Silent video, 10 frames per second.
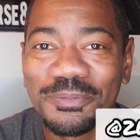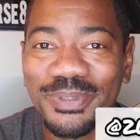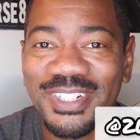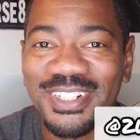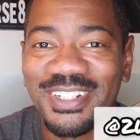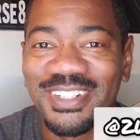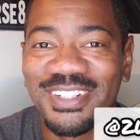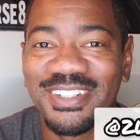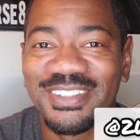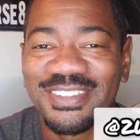But
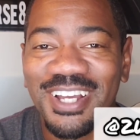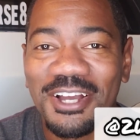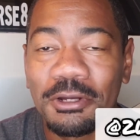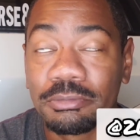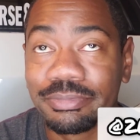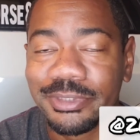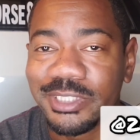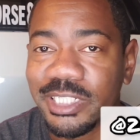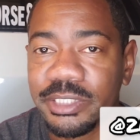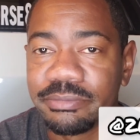no, just
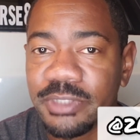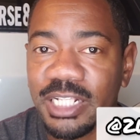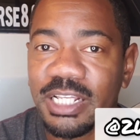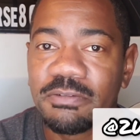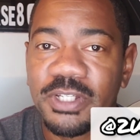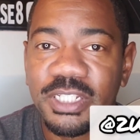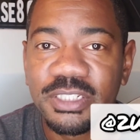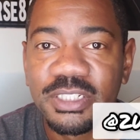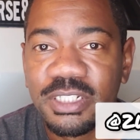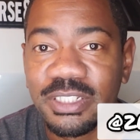kidding, not that fast
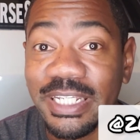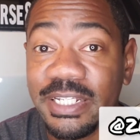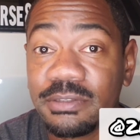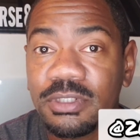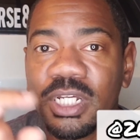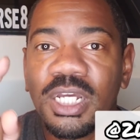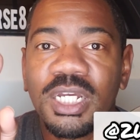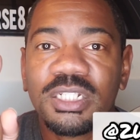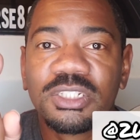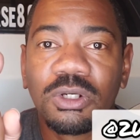yet.
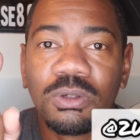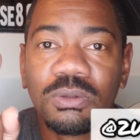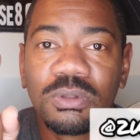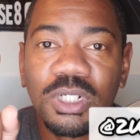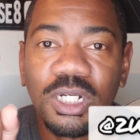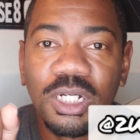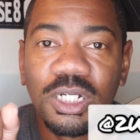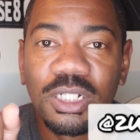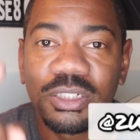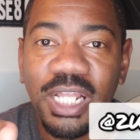So
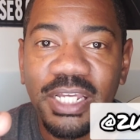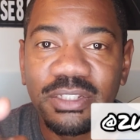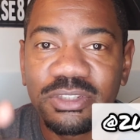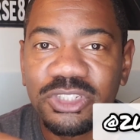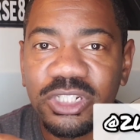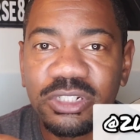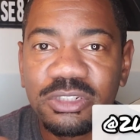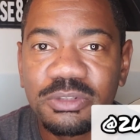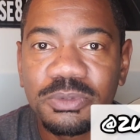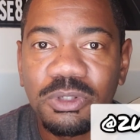like, share,
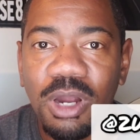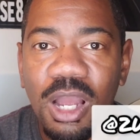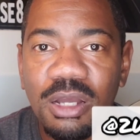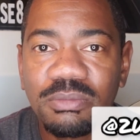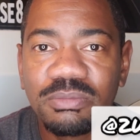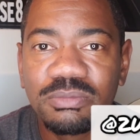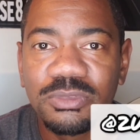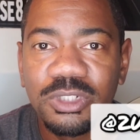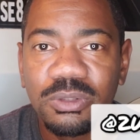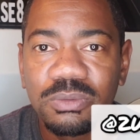subscribe.
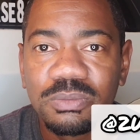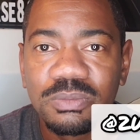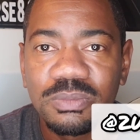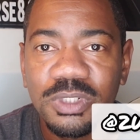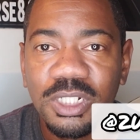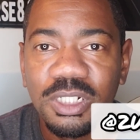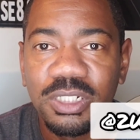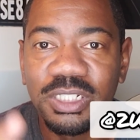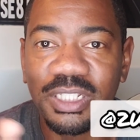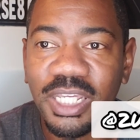
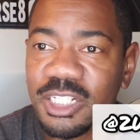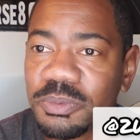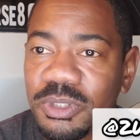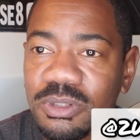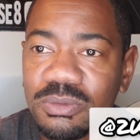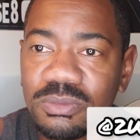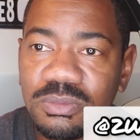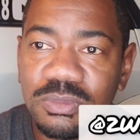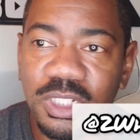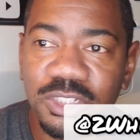Catch me on
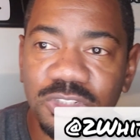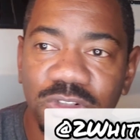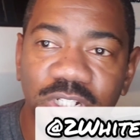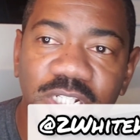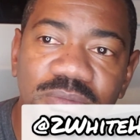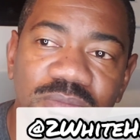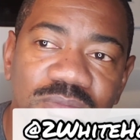Instagram.